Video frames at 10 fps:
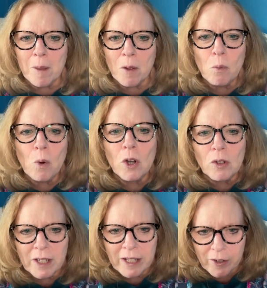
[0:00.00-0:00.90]

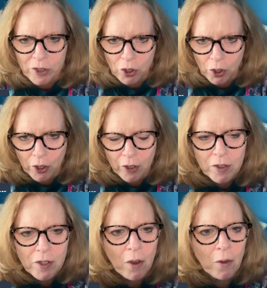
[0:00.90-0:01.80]
world literature.
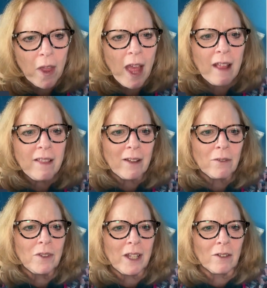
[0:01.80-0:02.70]
So
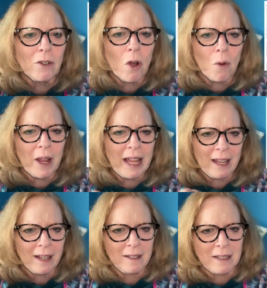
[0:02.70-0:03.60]
they'll go
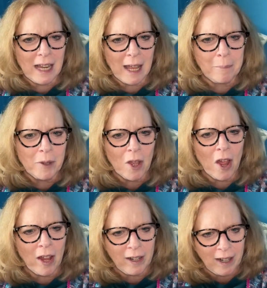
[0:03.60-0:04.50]
in depth
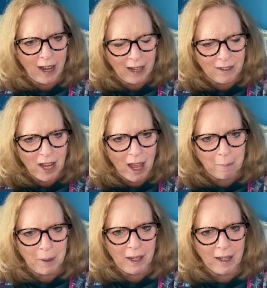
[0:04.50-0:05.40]
on a
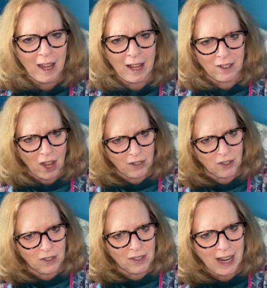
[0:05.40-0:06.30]
topic and not
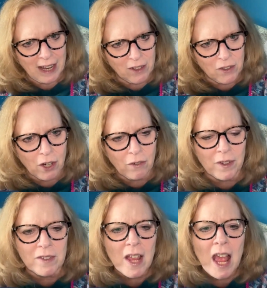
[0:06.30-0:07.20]
just stay at the
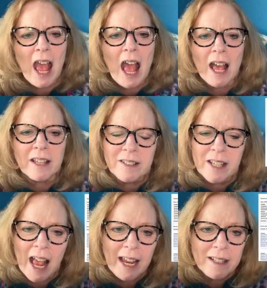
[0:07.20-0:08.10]
surface. A
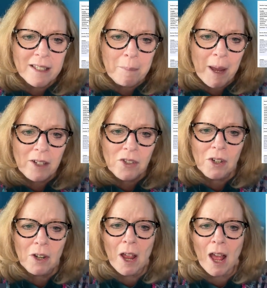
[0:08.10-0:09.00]
science
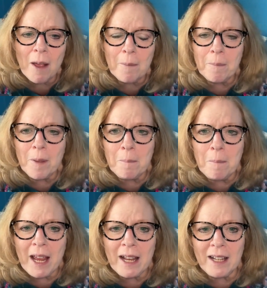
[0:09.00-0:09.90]
major
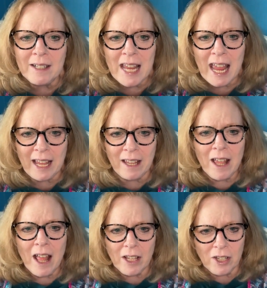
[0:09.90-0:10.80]
may take,
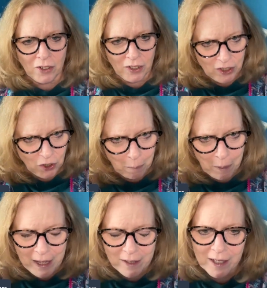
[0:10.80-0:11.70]
get your
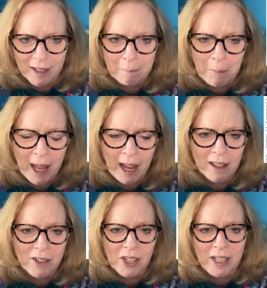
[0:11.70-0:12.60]
basic
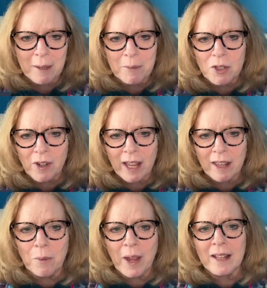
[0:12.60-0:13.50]
biology, chemistry
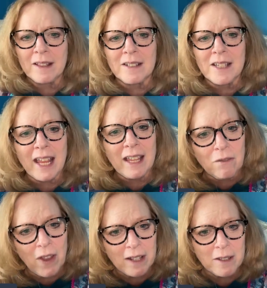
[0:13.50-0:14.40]
way, and then take
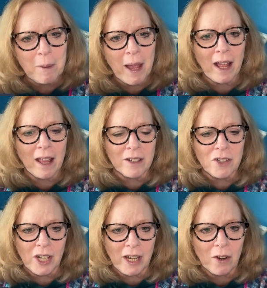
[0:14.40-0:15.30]
advanced
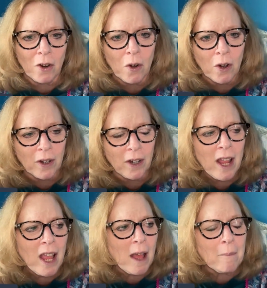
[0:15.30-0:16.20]
biology or
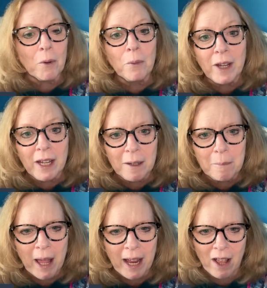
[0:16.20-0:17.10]
marine
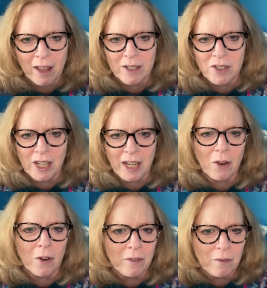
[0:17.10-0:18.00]
biology
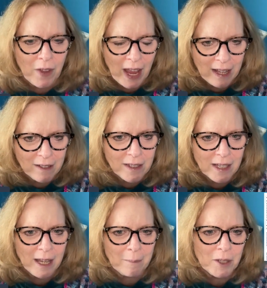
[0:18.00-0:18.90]
or
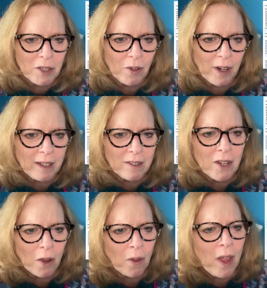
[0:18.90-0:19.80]
advanced chemistry.
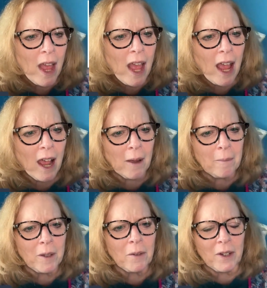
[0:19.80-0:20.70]
So
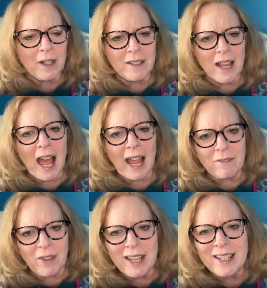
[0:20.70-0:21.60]
you want to
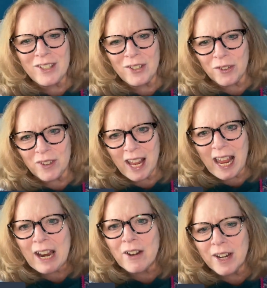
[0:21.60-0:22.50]
dive into the
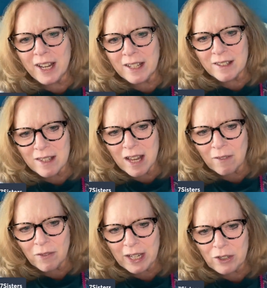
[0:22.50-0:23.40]
areas
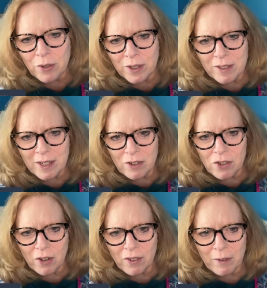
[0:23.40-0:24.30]
of interest and
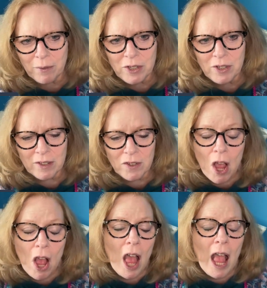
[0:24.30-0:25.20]
show that richness.
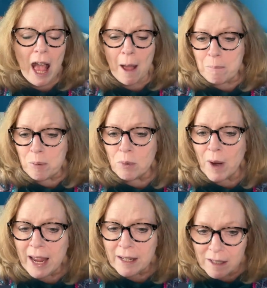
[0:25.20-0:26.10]
A
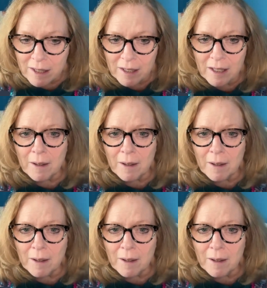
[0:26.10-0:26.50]
breadth